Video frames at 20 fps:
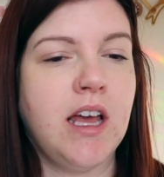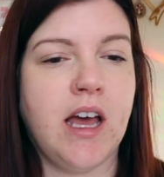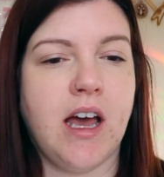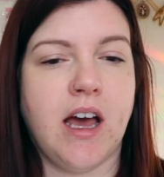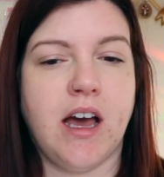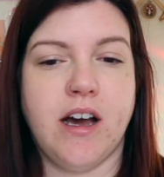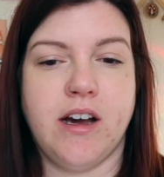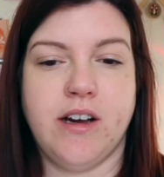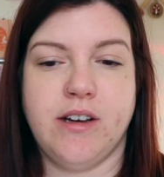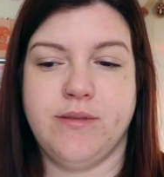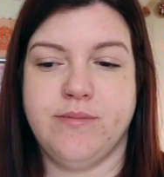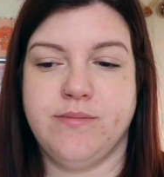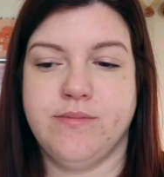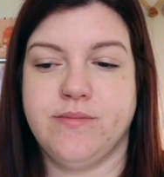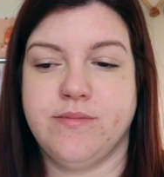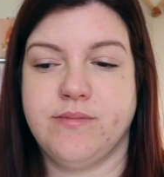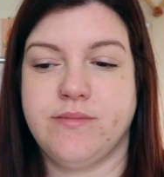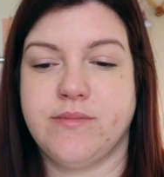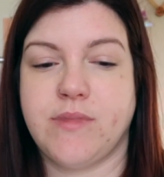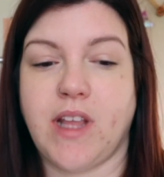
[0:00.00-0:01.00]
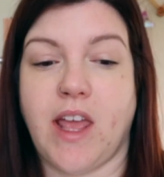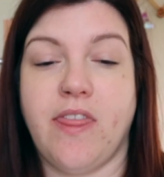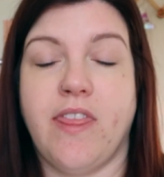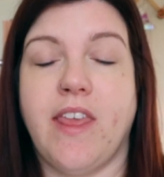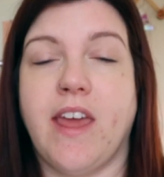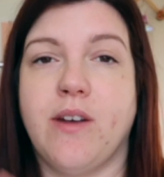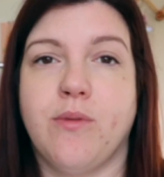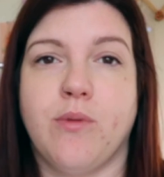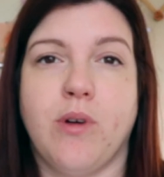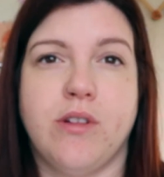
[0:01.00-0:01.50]
And
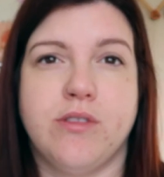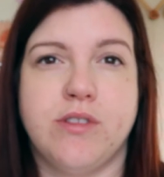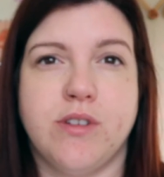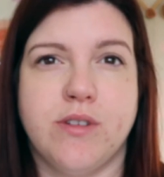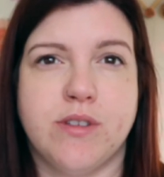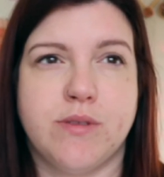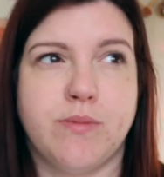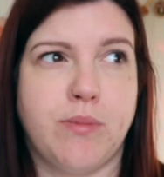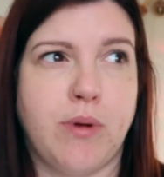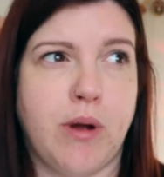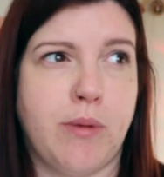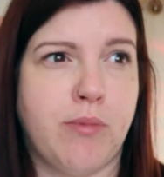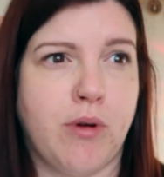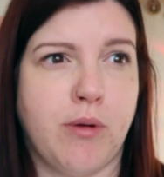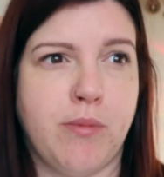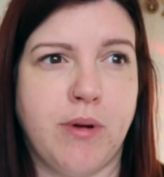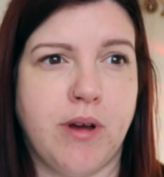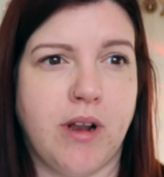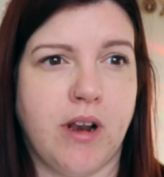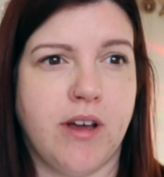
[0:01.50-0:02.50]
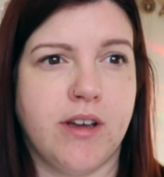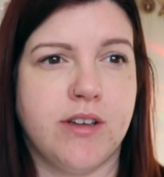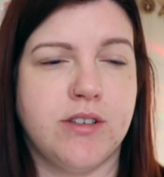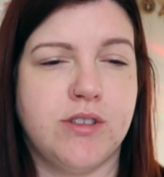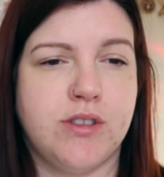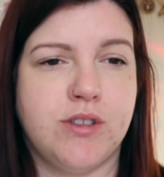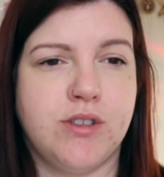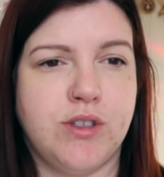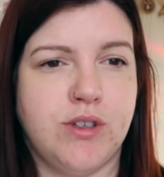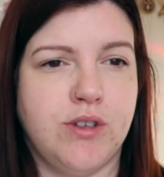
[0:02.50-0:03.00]
then what I'll do is a proper like
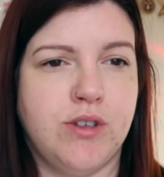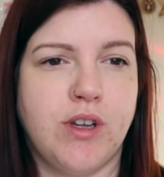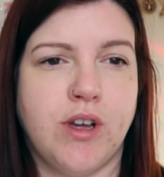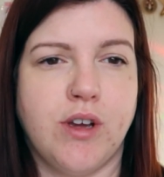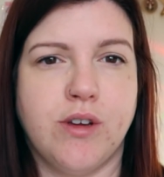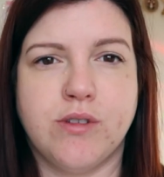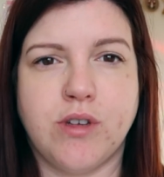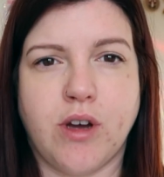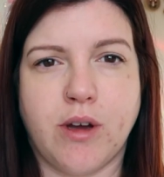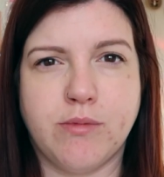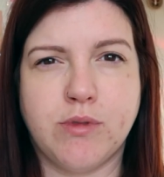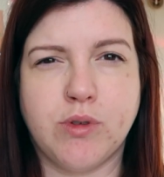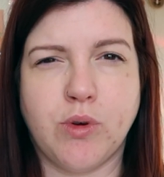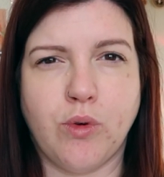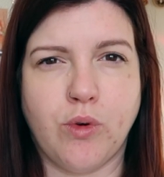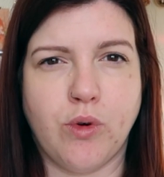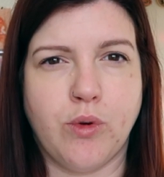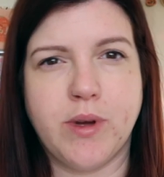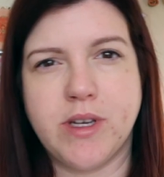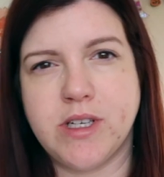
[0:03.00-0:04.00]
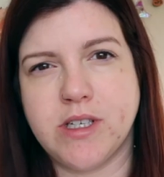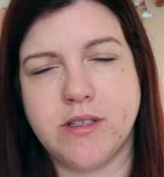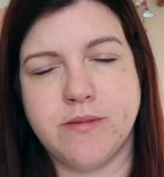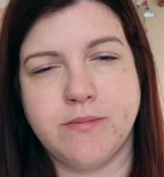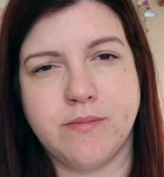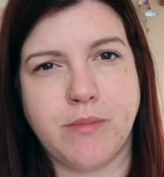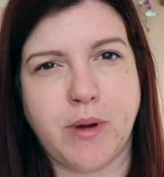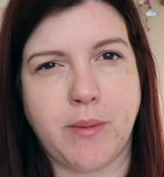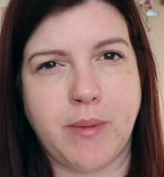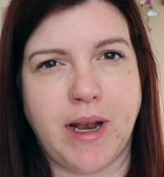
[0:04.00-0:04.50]
studio type tour, which
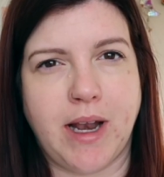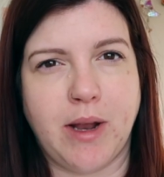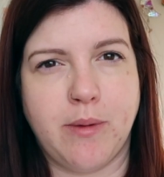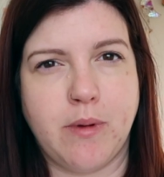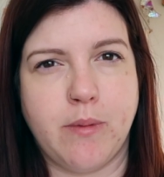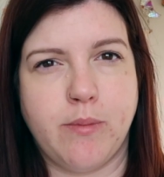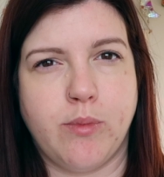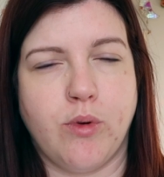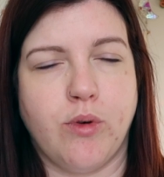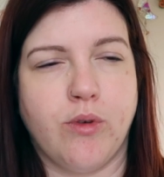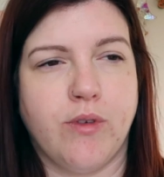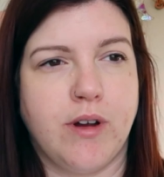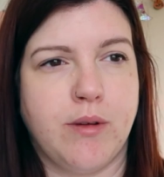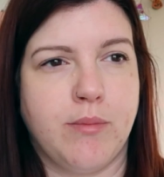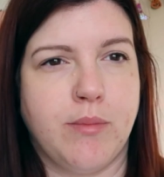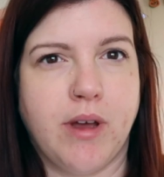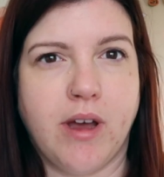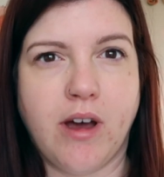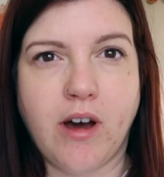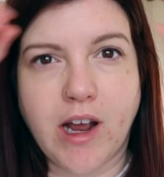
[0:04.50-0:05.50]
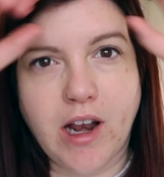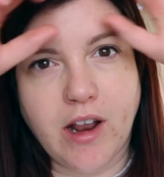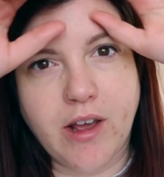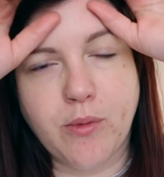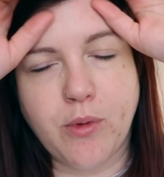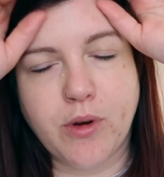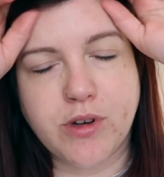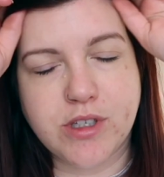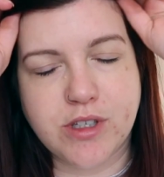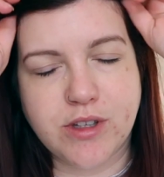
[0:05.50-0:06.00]
might be a little bit boring, but I
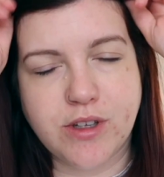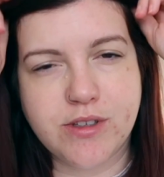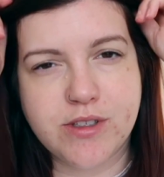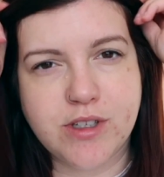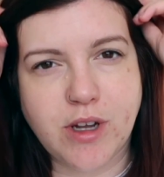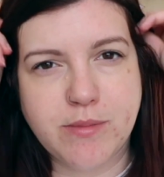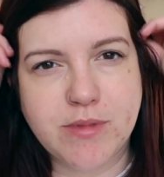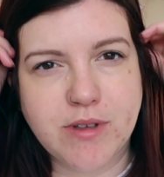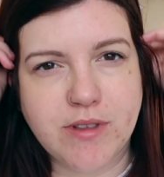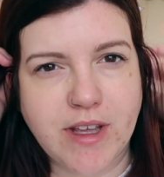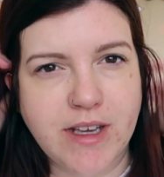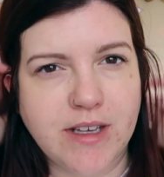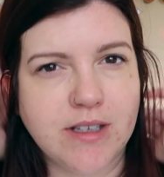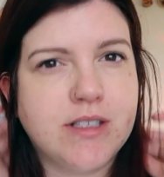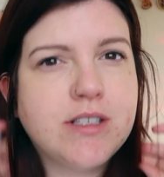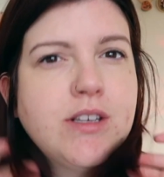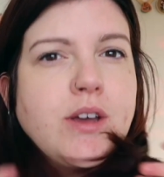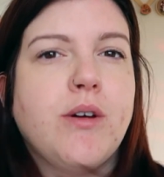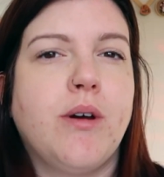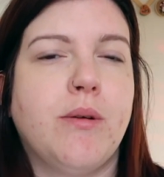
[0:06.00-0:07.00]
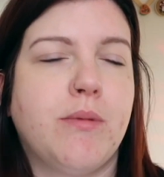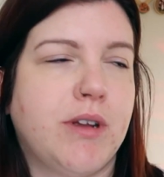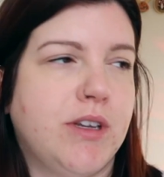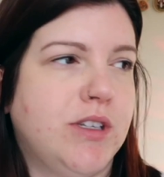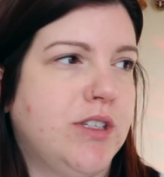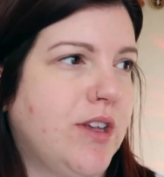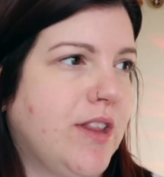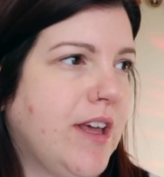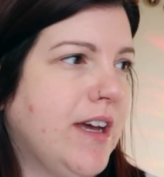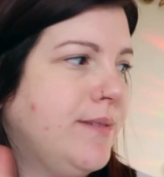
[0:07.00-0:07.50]
like watching those types of things. So I'm going
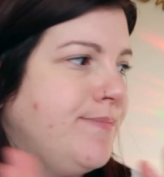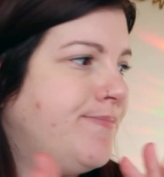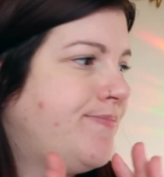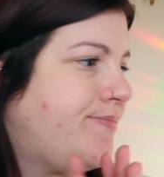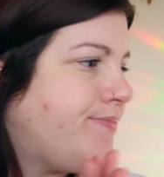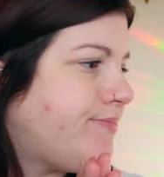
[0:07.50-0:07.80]
to do that.